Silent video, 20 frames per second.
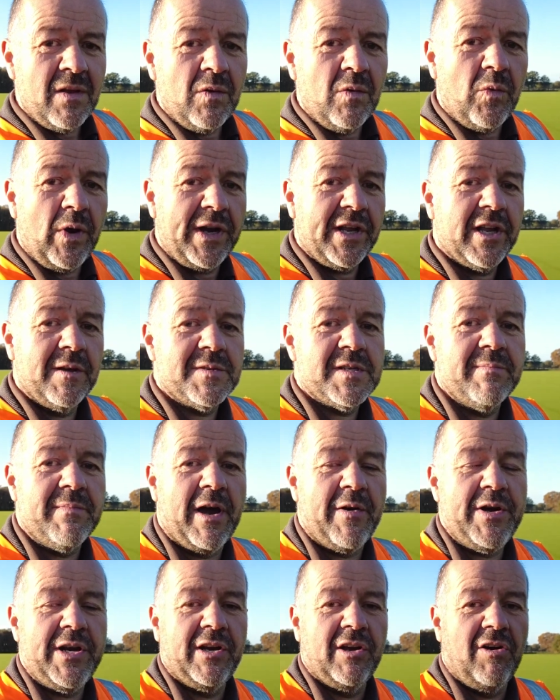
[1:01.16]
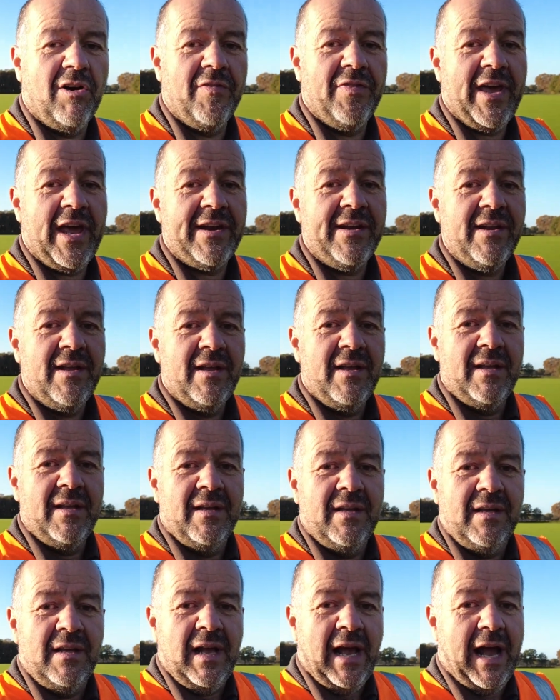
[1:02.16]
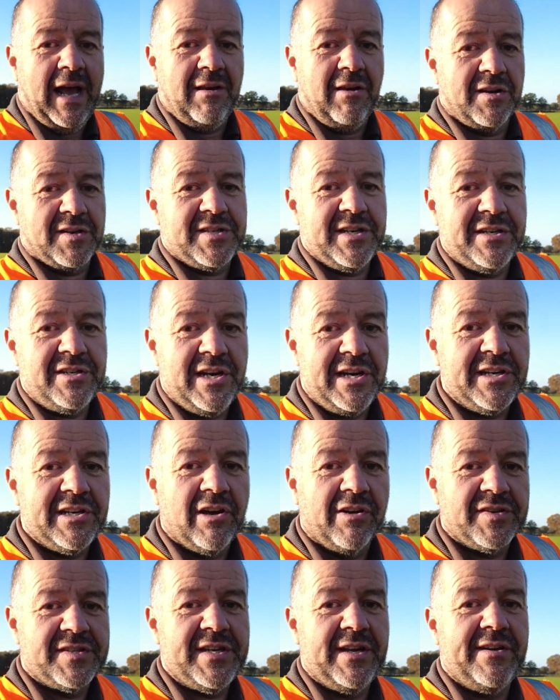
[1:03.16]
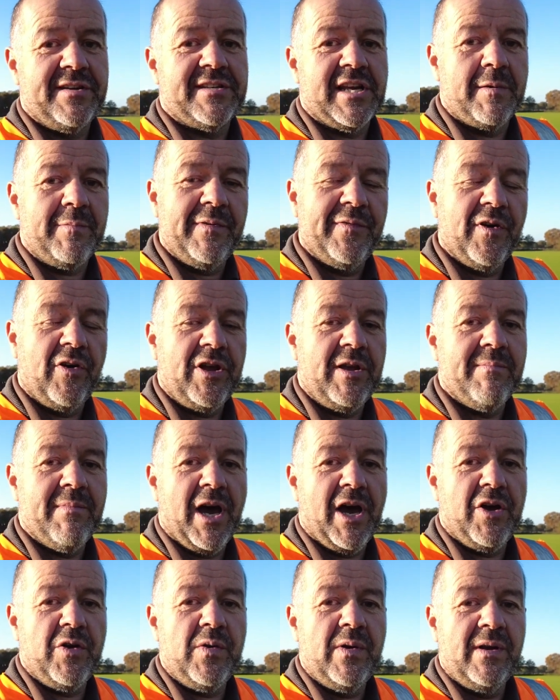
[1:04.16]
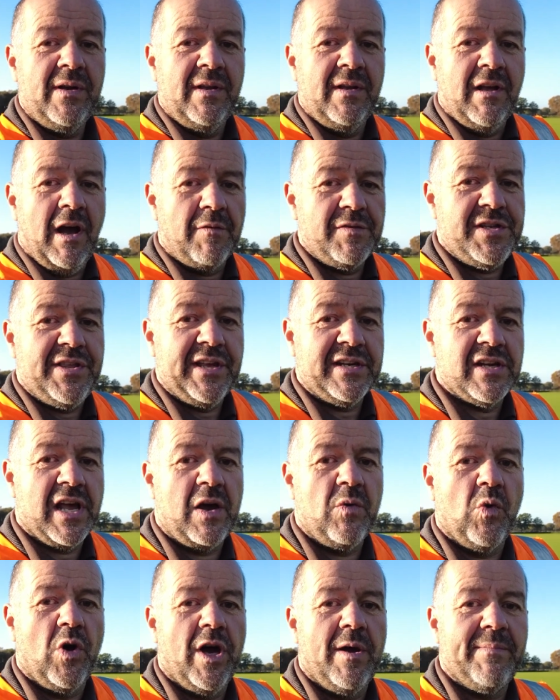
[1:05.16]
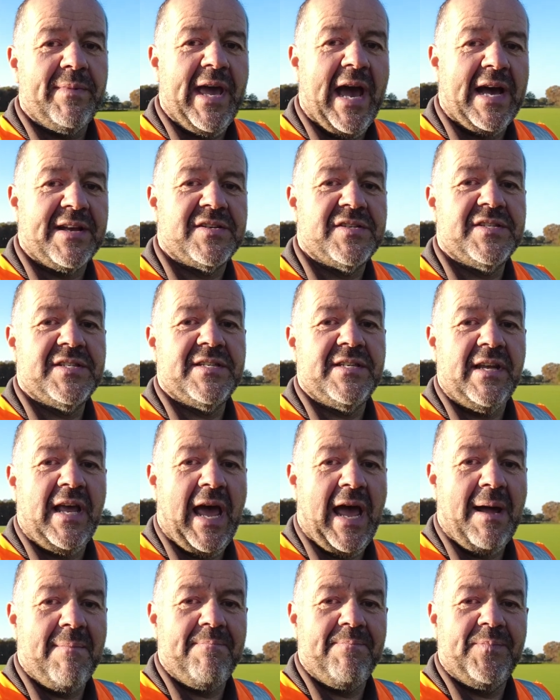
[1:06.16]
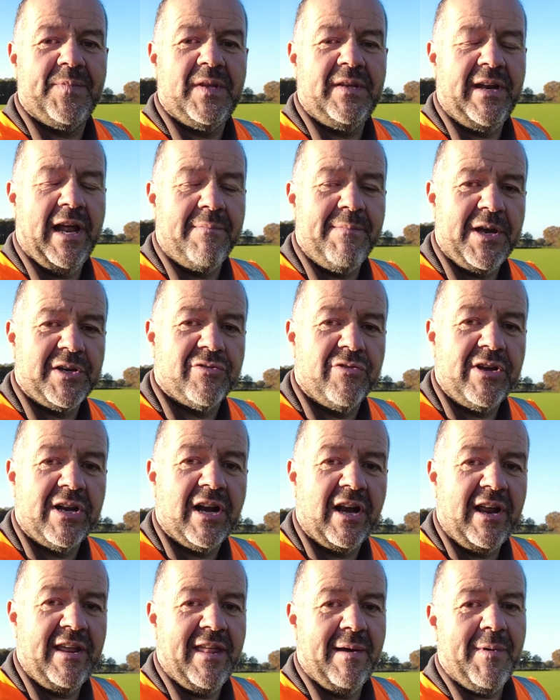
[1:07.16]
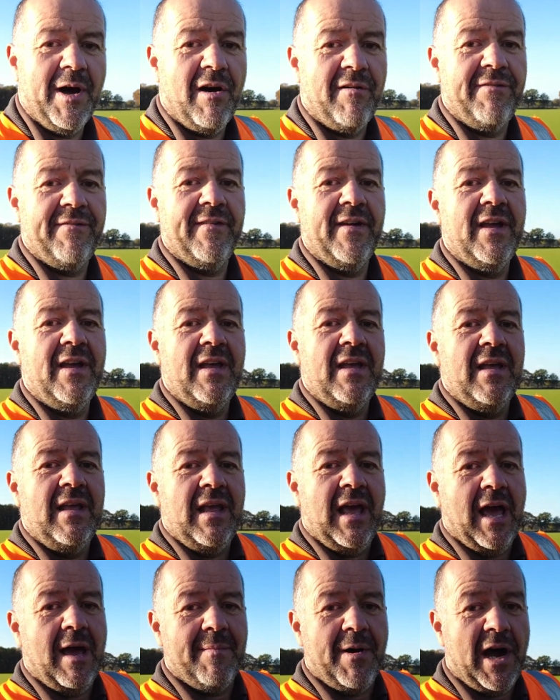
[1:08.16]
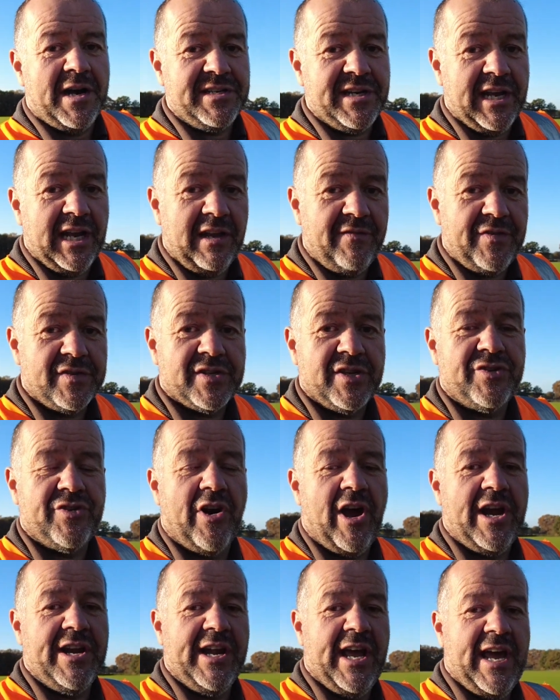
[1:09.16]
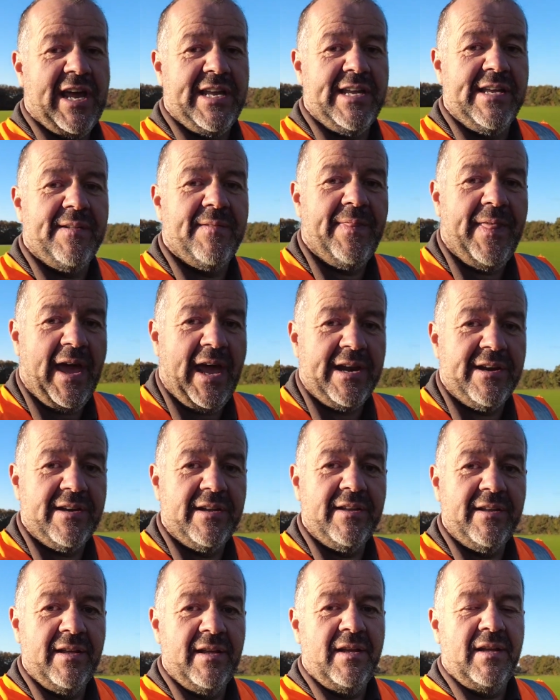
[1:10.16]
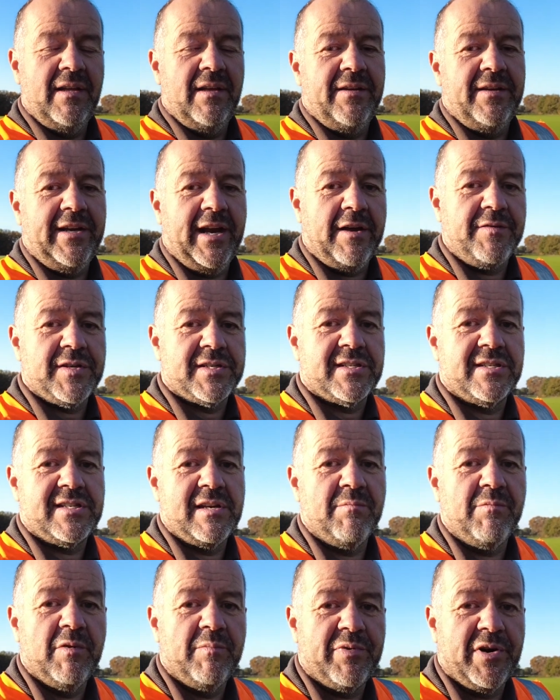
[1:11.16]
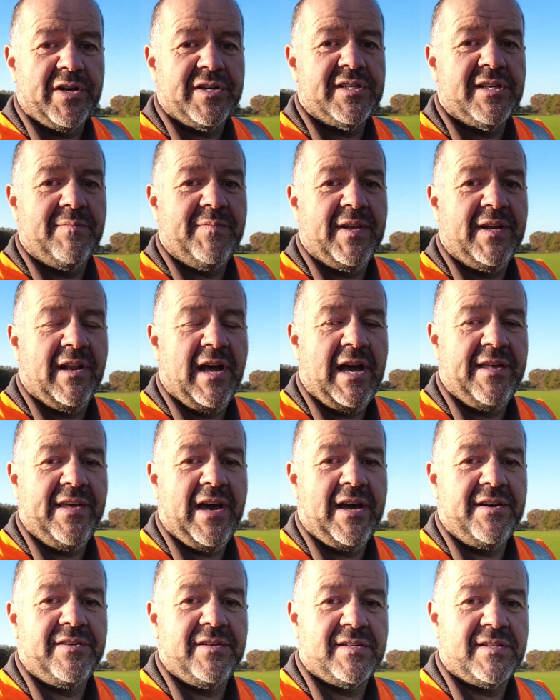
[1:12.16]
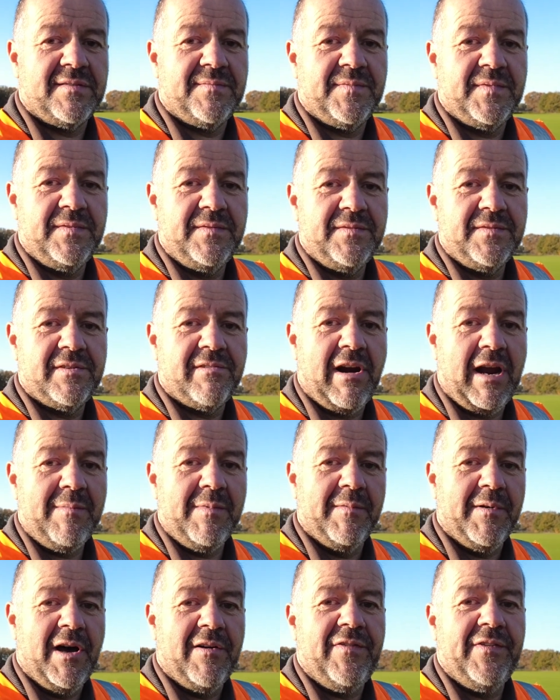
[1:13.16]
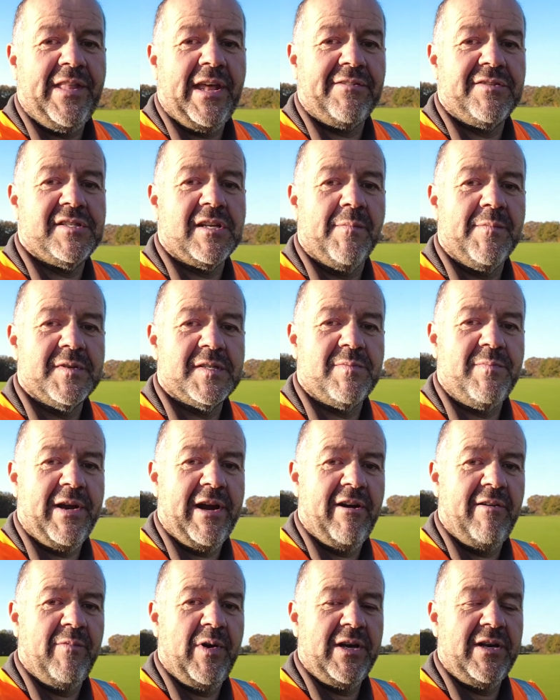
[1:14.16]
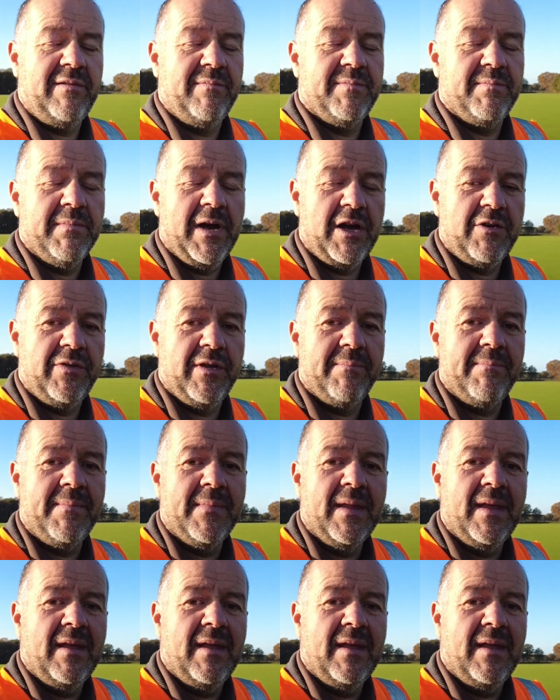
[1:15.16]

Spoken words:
when it comes to mowing your lawn, then lots of things you need to consider. So before you mow, obviously things like worm casts, make sure you clear them off. Ideally, if it's a dry day, then just a simple brush, something like that, just scrape them off, and that'll stop them smearing when you mow them.